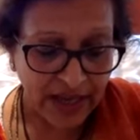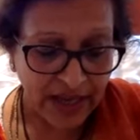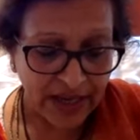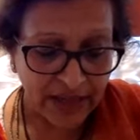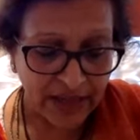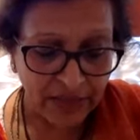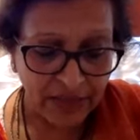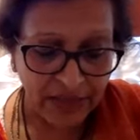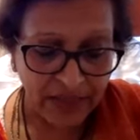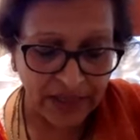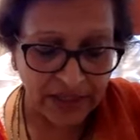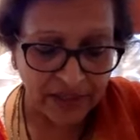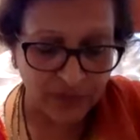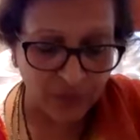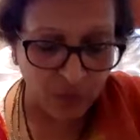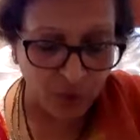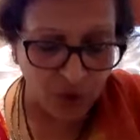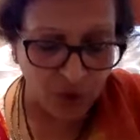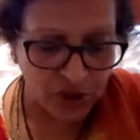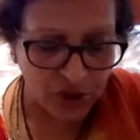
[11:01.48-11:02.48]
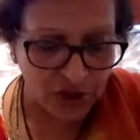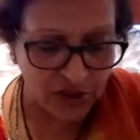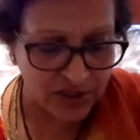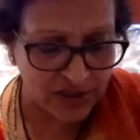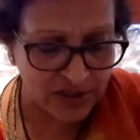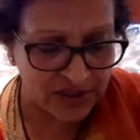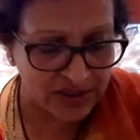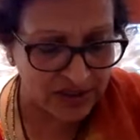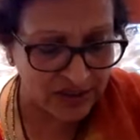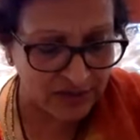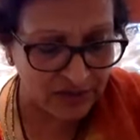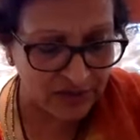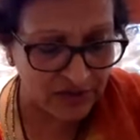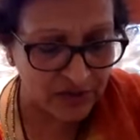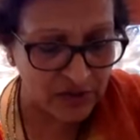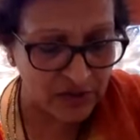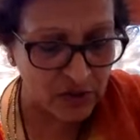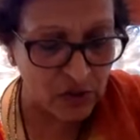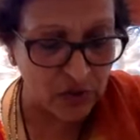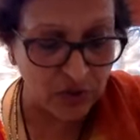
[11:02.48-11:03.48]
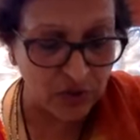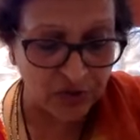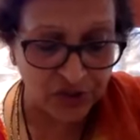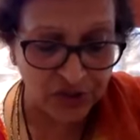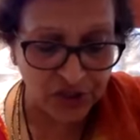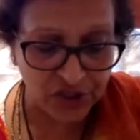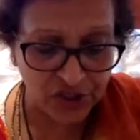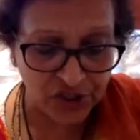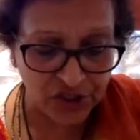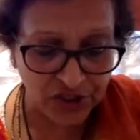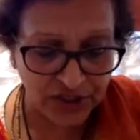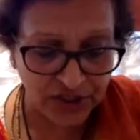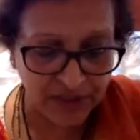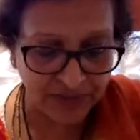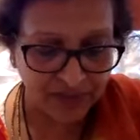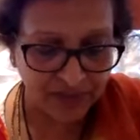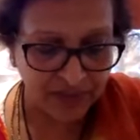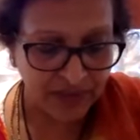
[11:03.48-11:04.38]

and by devotional service to Krishna,